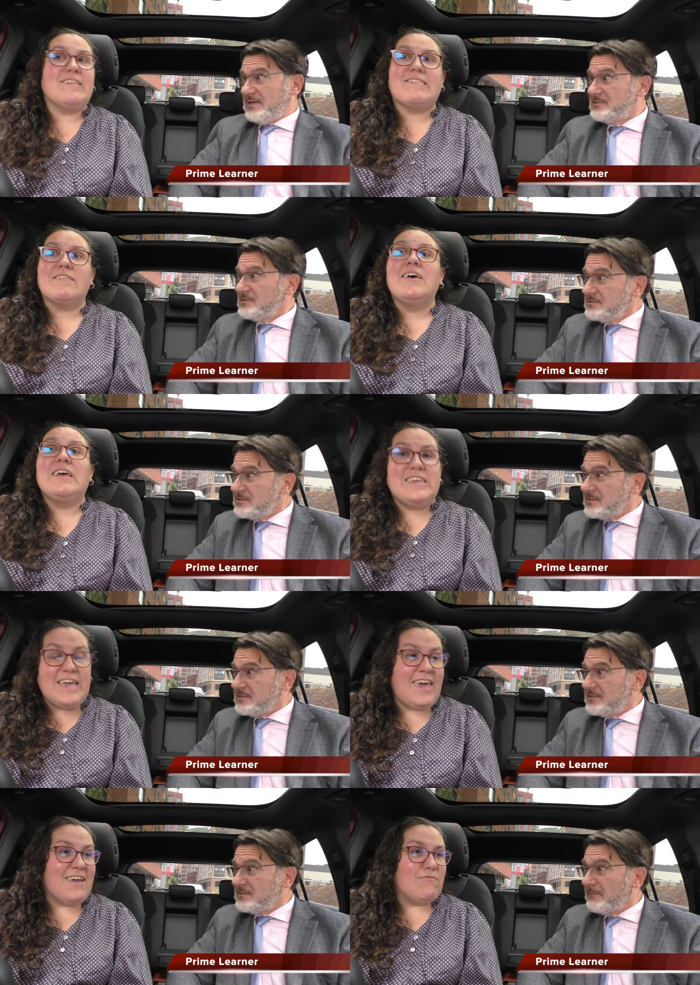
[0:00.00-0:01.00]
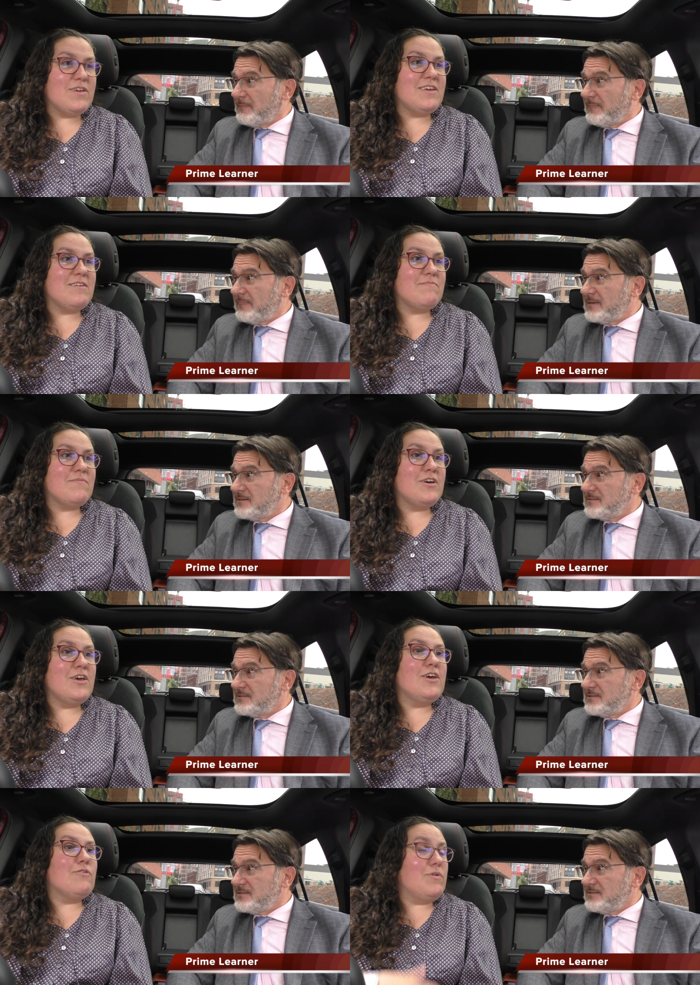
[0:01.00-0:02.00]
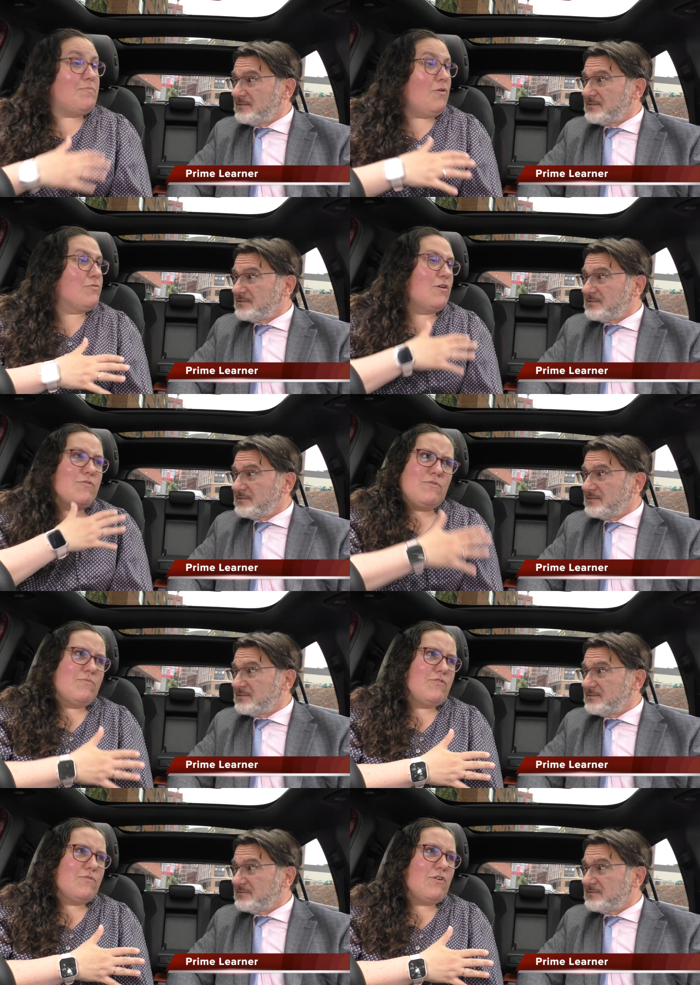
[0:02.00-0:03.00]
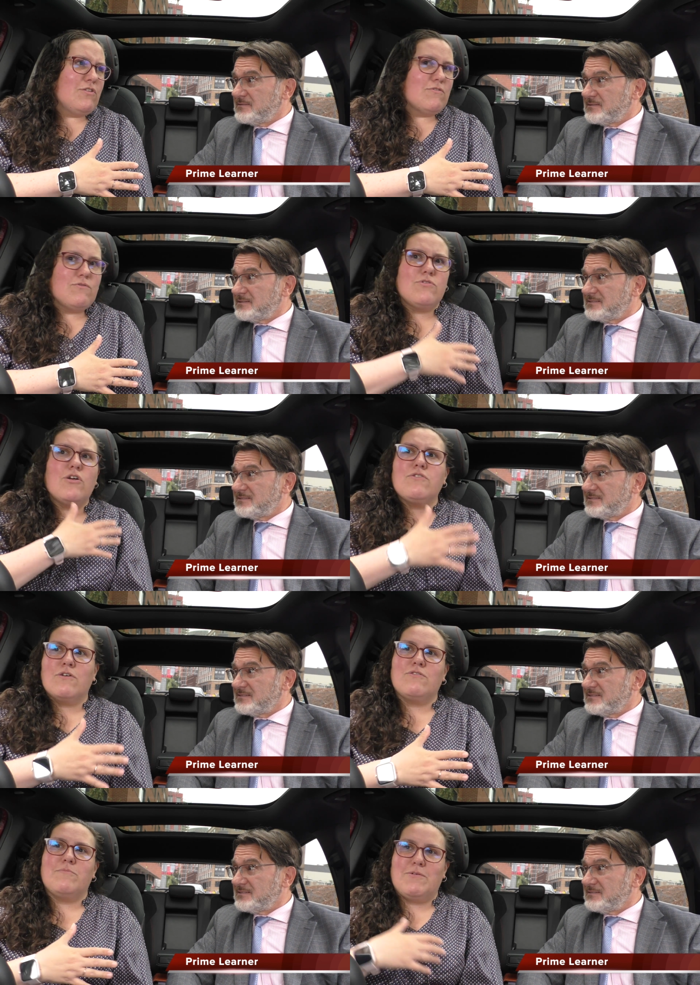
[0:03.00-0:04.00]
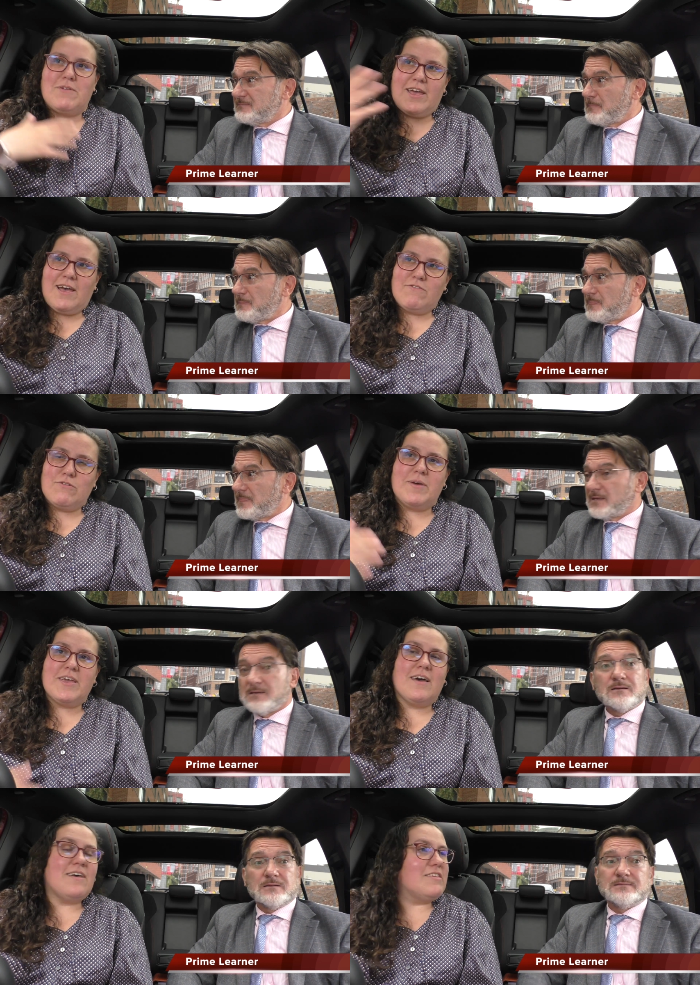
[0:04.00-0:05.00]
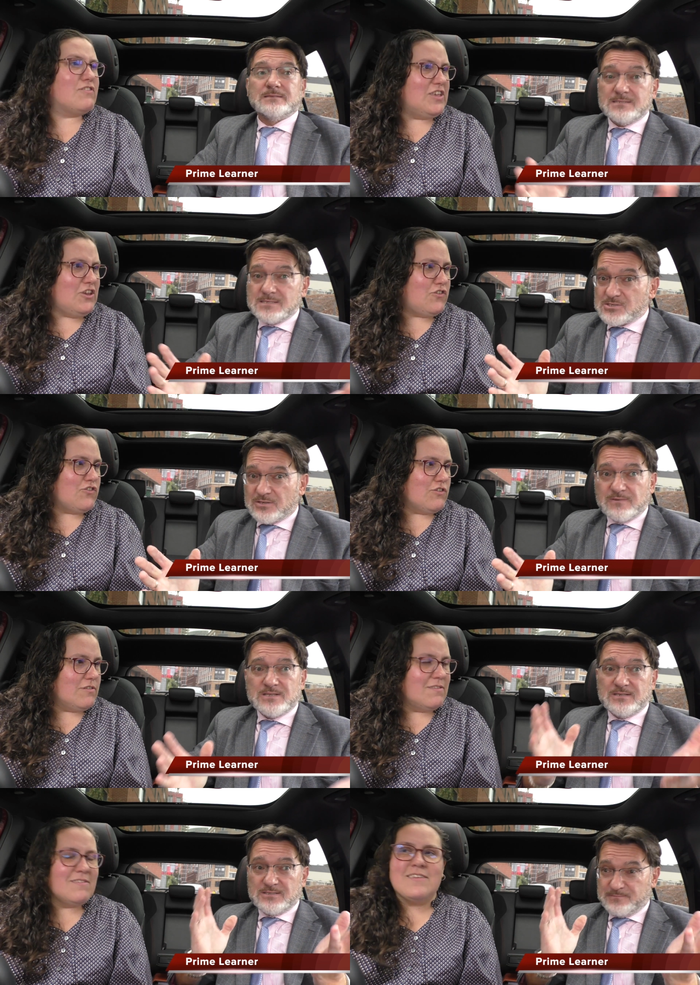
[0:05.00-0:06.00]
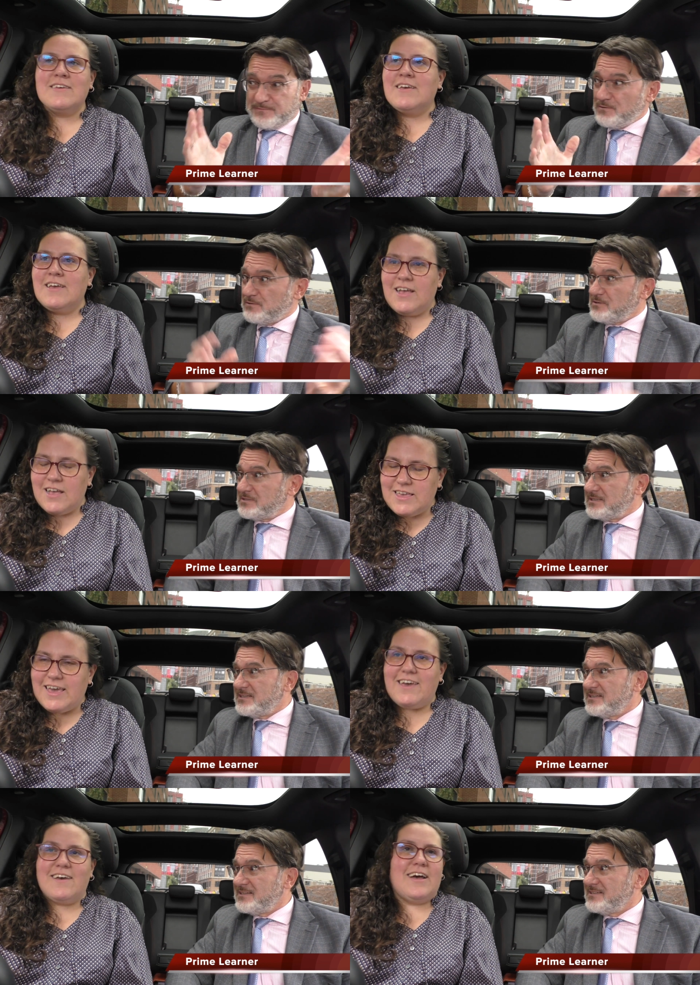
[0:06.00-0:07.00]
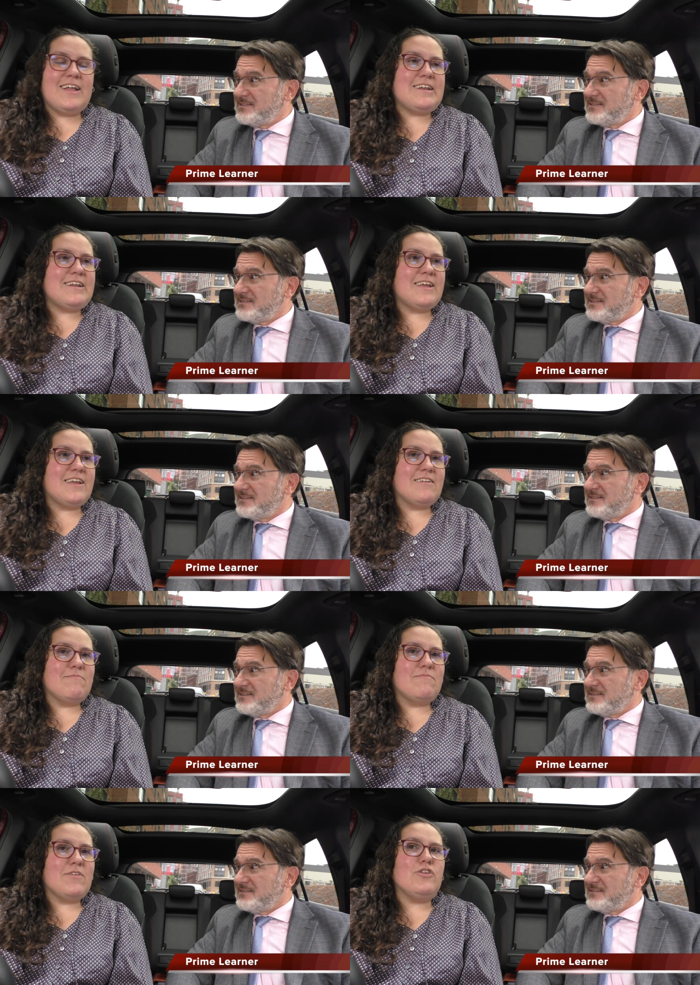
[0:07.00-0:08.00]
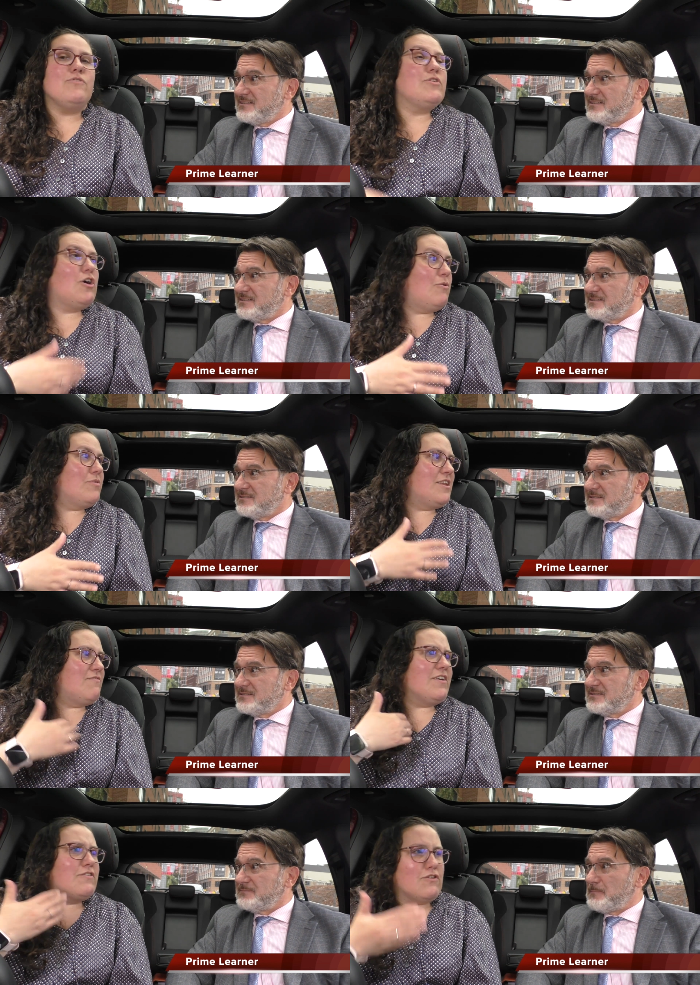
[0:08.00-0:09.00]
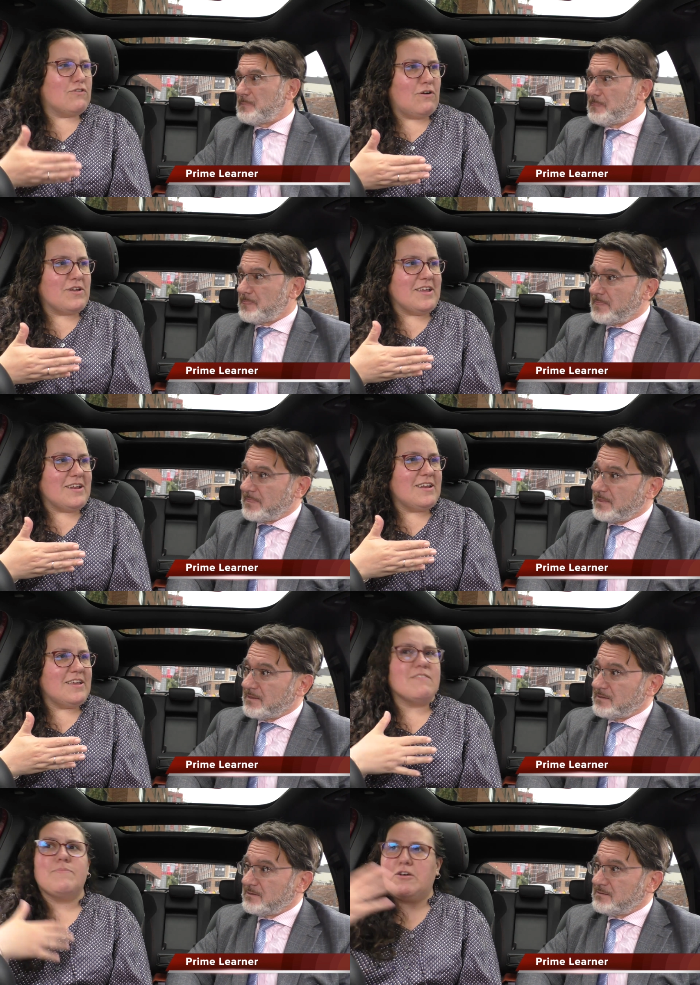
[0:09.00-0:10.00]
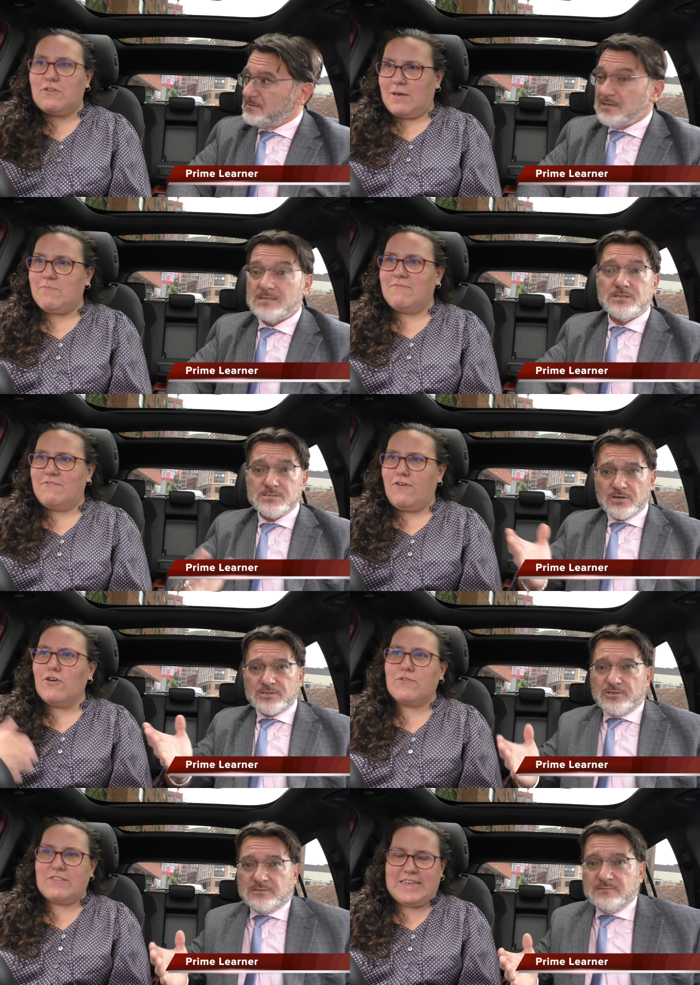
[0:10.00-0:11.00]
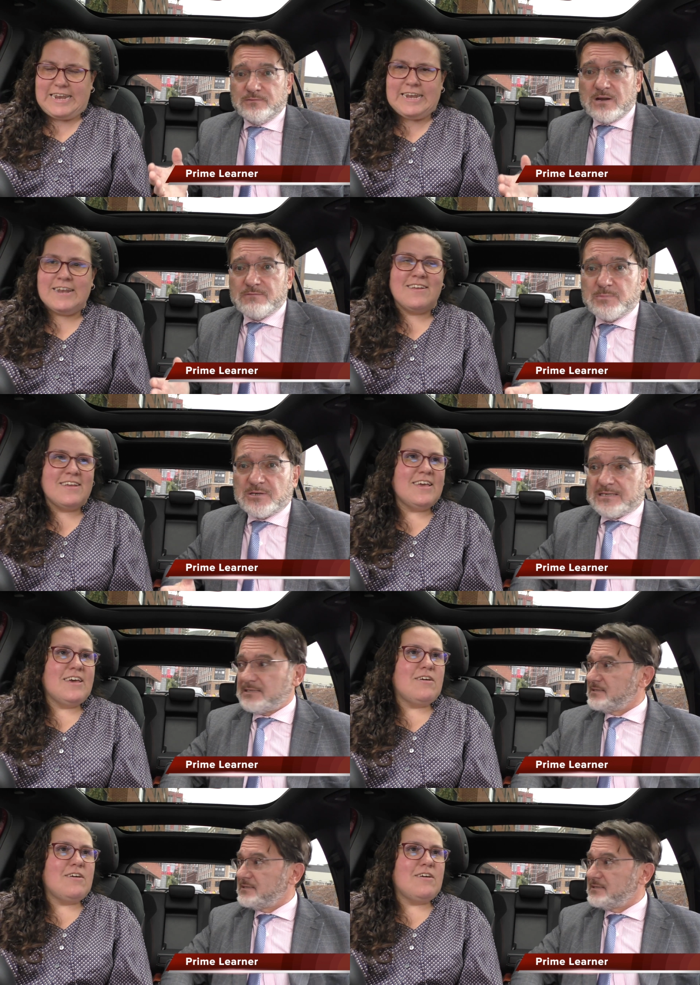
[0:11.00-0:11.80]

Speaker 1: usually yeah, we we both know you you don't you don't talk to me when I have to make a decision. Decision. Then you need
Speaker 2: to focus.
Speaker 1: Yeah, and and you know that if I stop talking, it's because I'm it's focusing. for everybody.